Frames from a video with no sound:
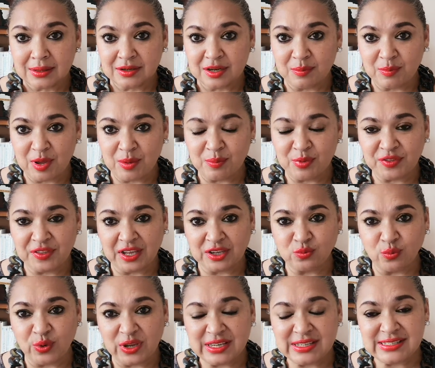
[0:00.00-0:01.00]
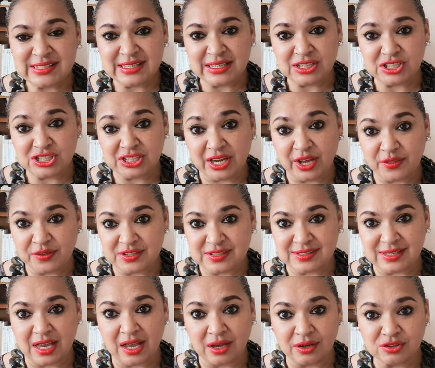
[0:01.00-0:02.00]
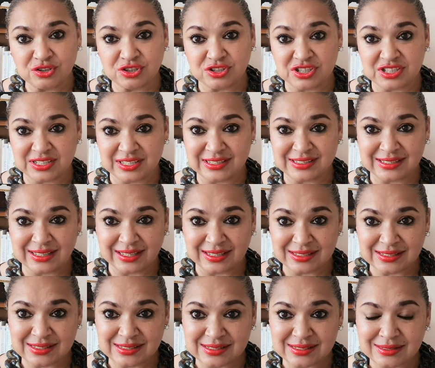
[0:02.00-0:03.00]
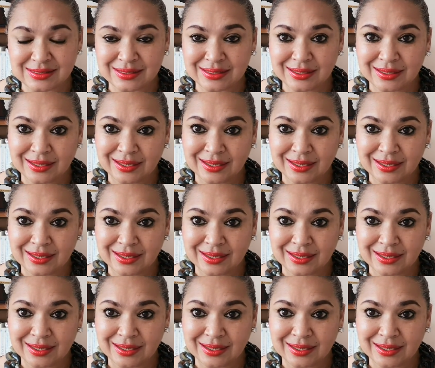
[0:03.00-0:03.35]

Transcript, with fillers: Remember that we teach others how to treat us